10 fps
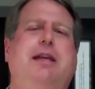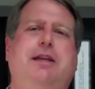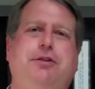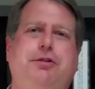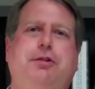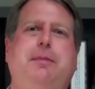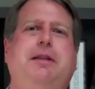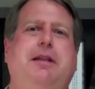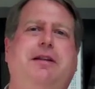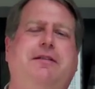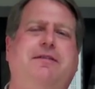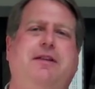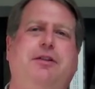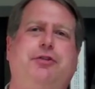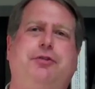It used to be that if
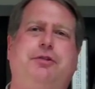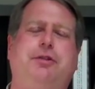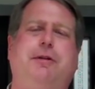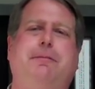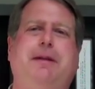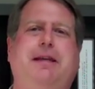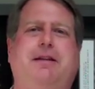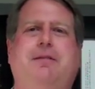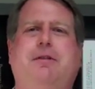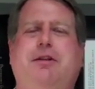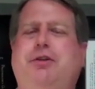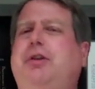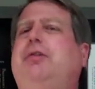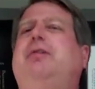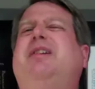an insurance company had
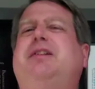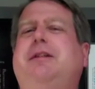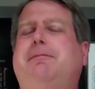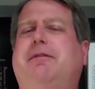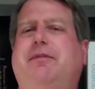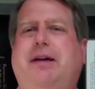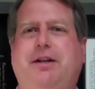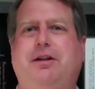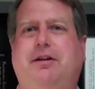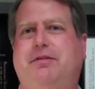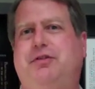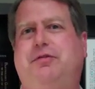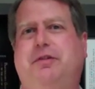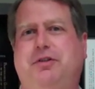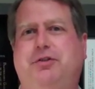continuously provided coverage
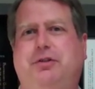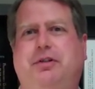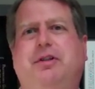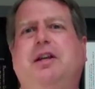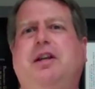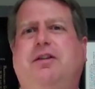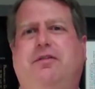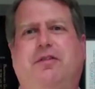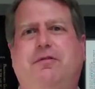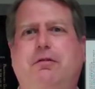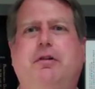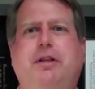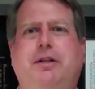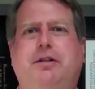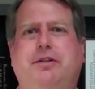for an insured for 4
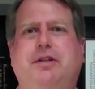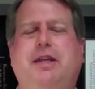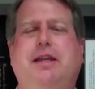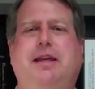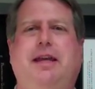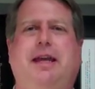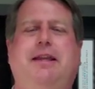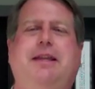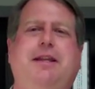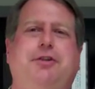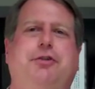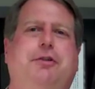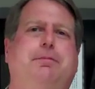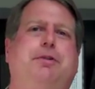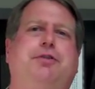years, and that
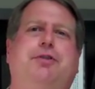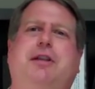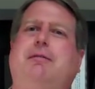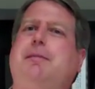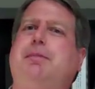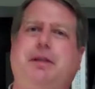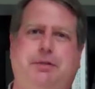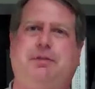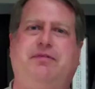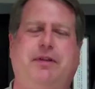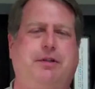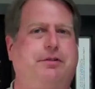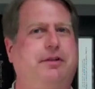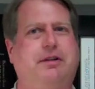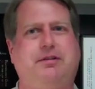insured purchased a replacement
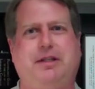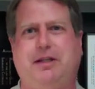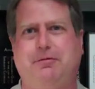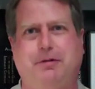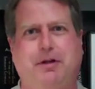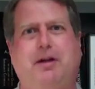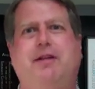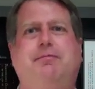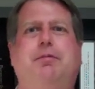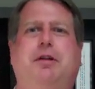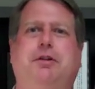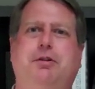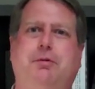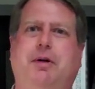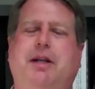vehicle, like taking one off, putting a
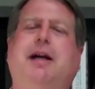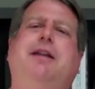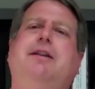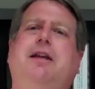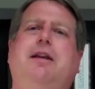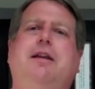new one on,